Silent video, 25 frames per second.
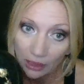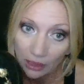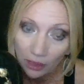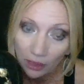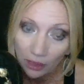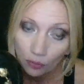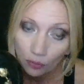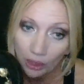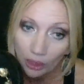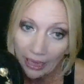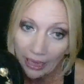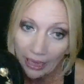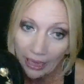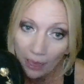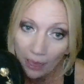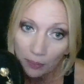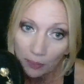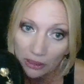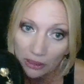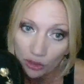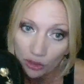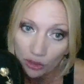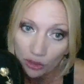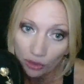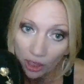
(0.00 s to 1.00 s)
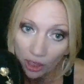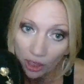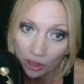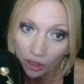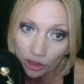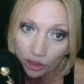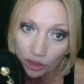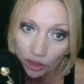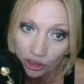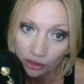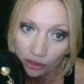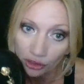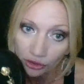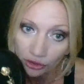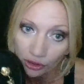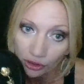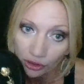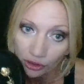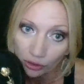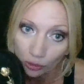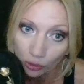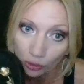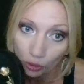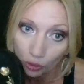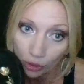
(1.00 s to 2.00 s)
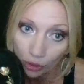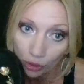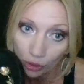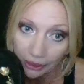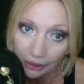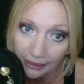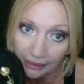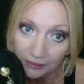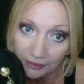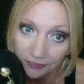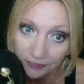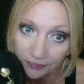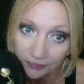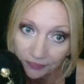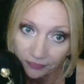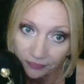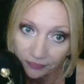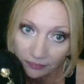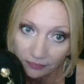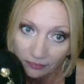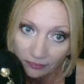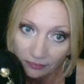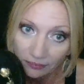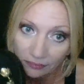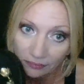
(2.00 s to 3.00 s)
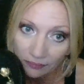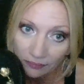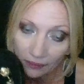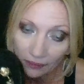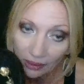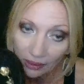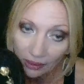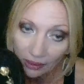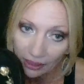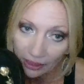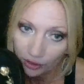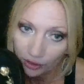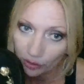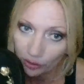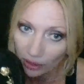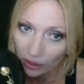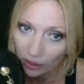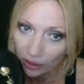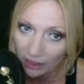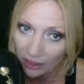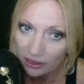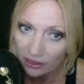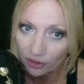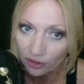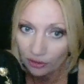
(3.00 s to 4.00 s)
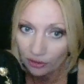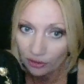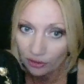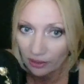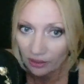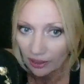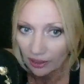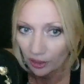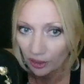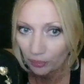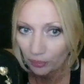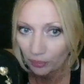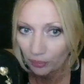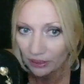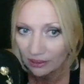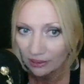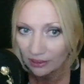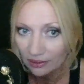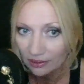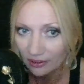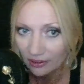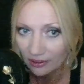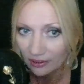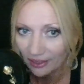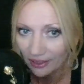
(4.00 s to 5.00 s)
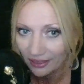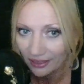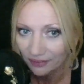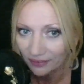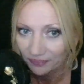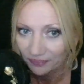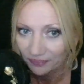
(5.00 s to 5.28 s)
What happens to our children, Lori? Can you ask your higher beings that?